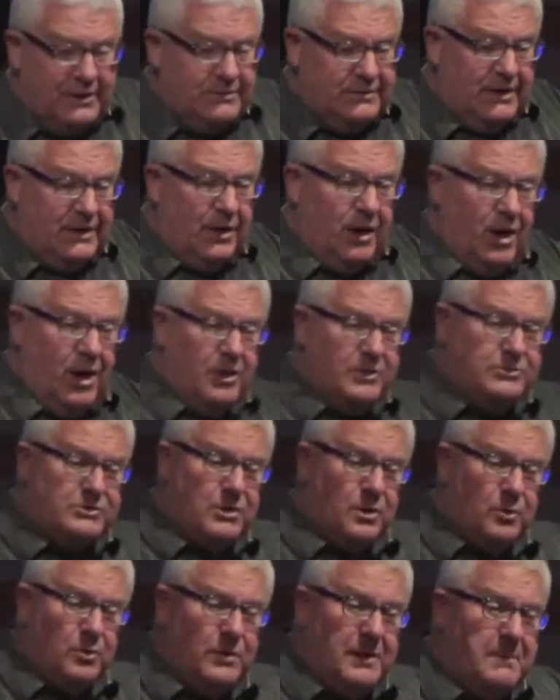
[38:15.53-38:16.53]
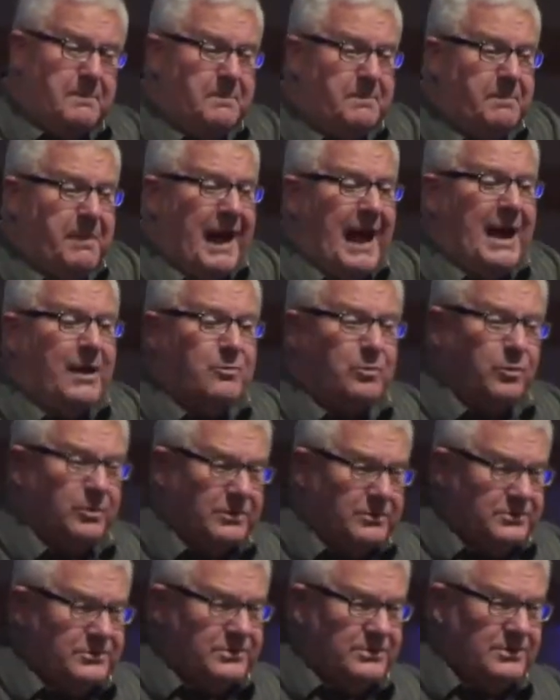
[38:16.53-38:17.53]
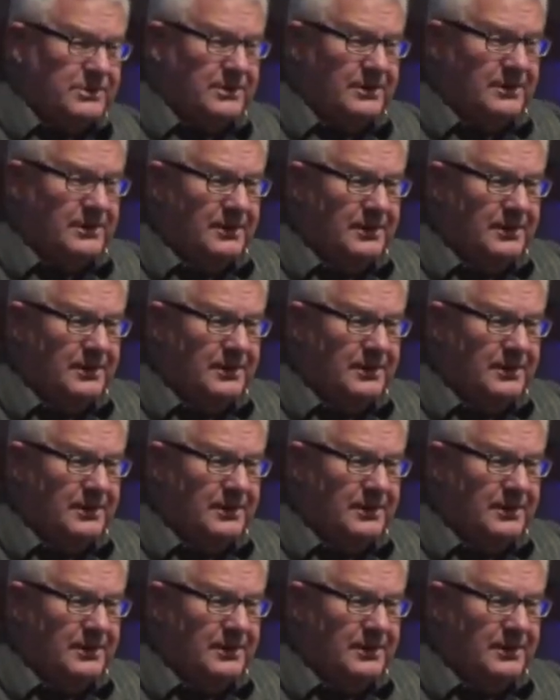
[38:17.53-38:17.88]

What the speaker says: they also went backwards.